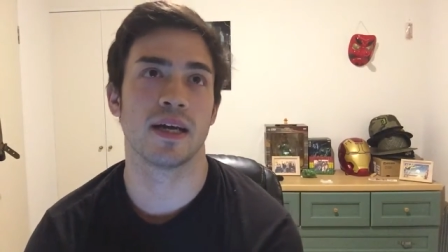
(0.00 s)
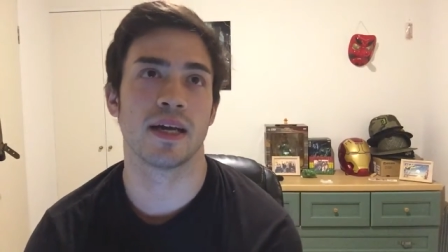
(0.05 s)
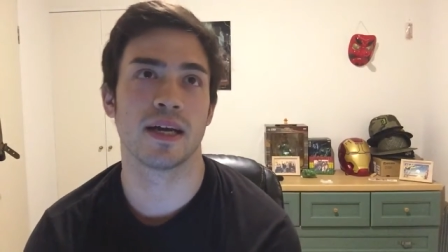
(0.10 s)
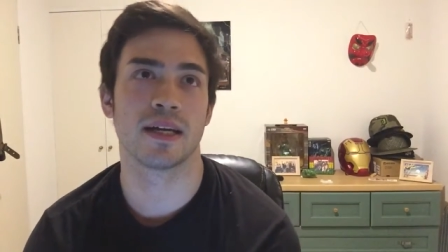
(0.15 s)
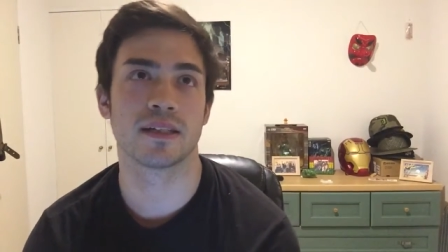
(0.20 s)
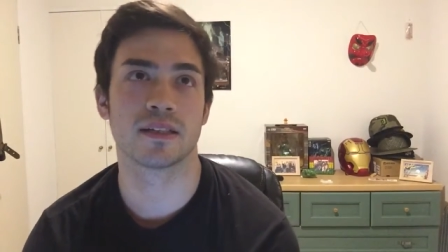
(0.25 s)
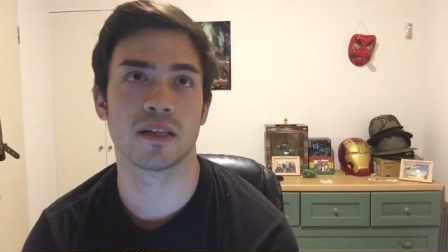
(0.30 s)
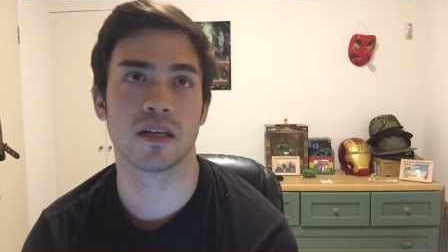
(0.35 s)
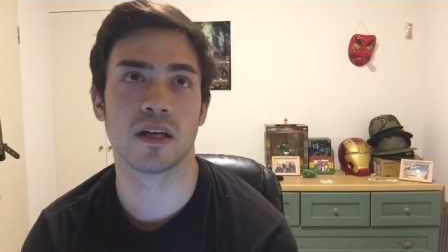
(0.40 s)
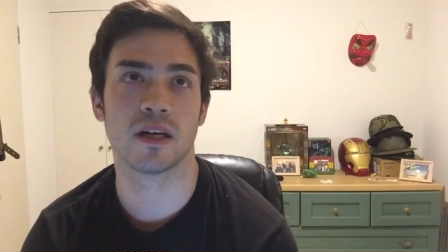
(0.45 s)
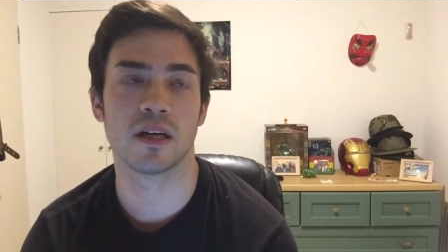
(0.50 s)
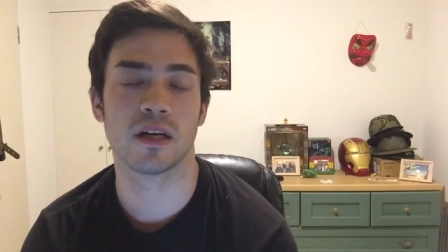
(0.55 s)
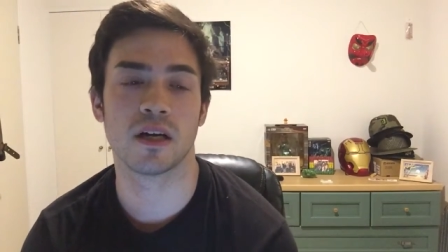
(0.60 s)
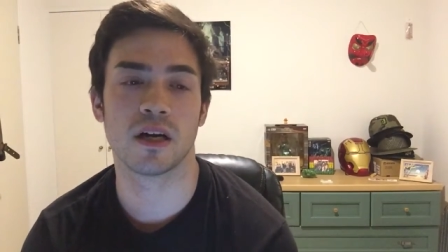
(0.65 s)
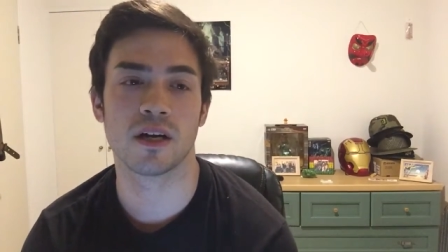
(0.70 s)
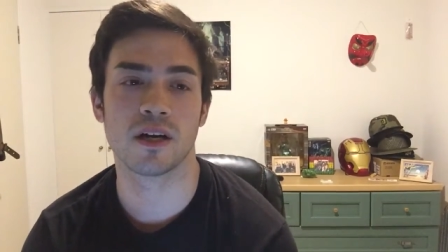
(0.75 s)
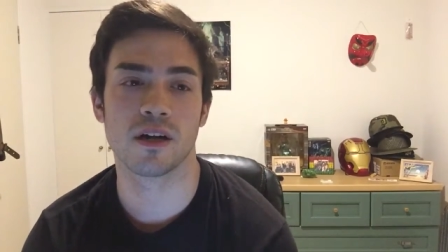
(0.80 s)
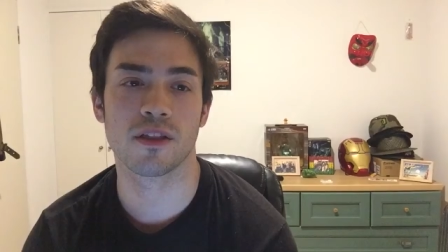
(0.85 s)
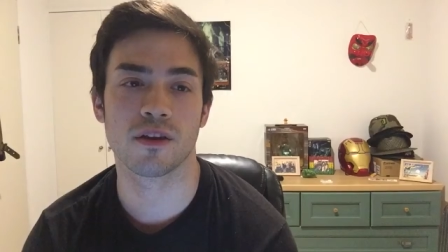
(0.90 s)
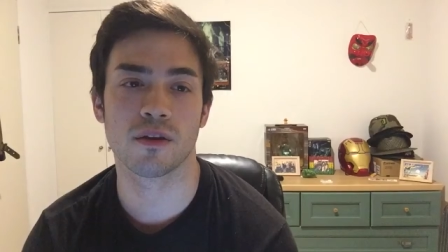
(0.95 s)
It's a, uh,
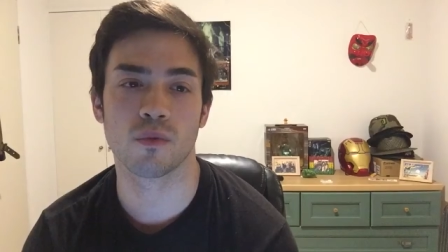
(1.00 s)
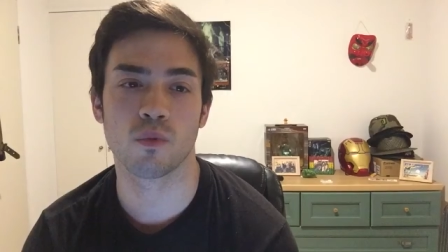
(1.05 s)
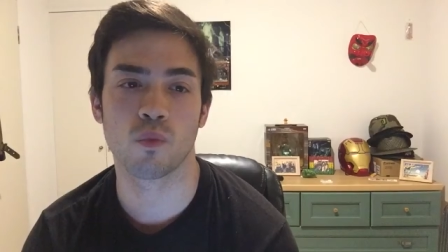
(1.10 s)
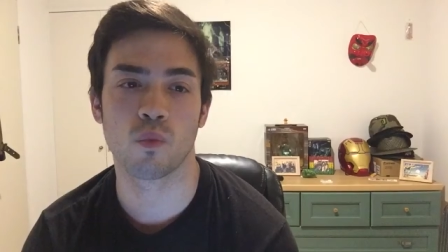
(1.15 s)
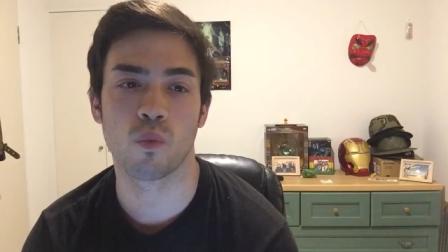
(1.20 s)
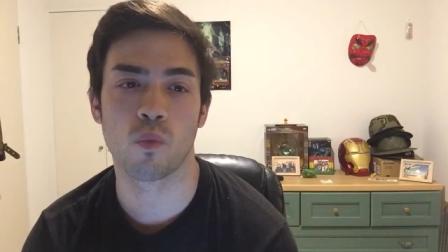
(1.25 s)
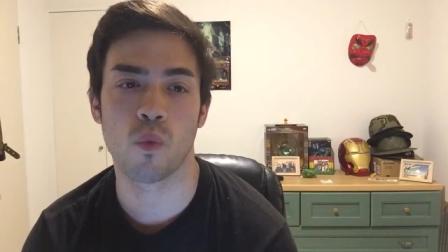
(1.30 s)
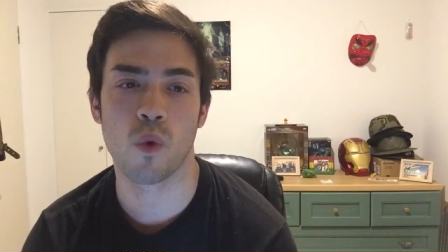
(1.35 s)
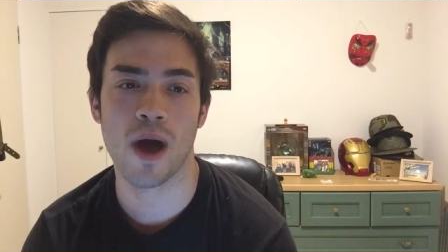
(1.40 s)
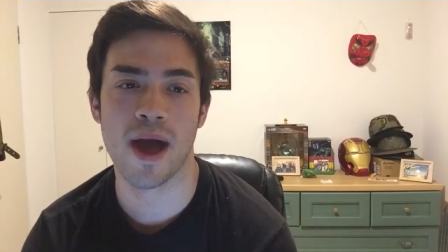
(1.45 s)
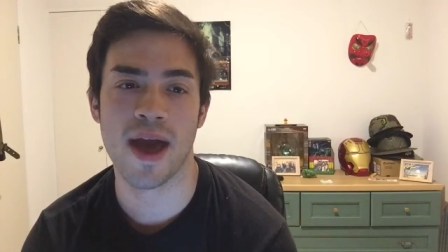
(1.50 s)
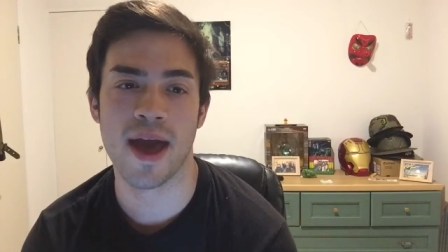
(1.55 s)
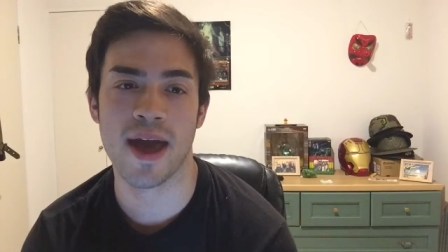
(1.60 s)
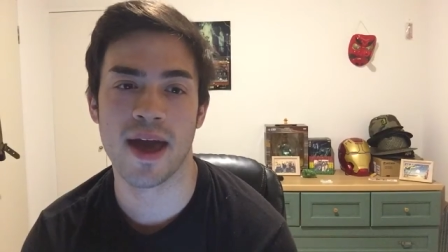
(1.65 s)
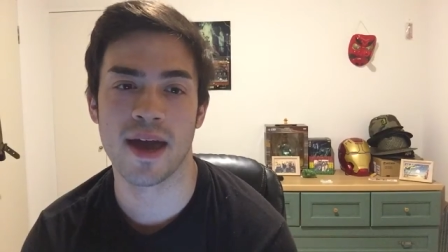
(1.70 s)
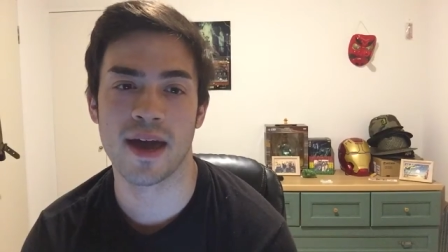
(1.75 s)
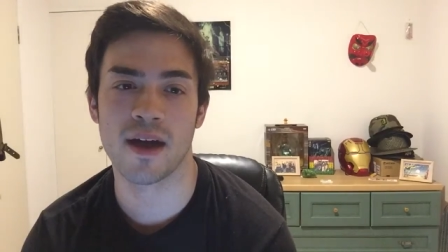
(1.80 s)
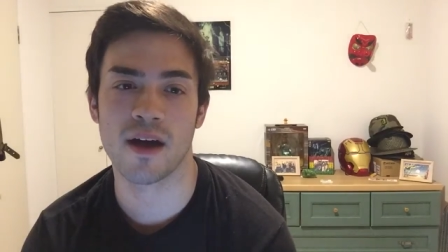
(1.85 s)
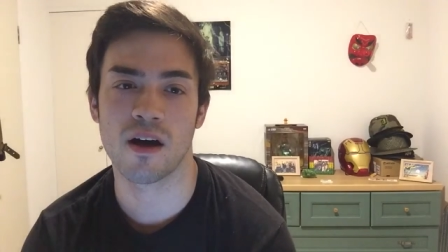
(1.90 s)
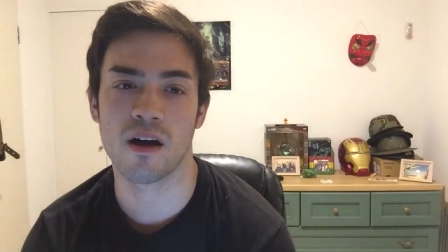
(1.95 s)
another
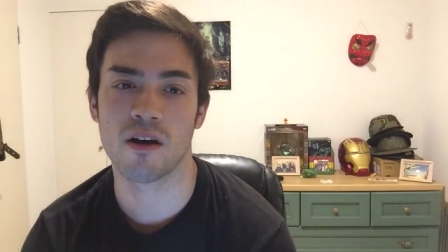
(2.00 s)
way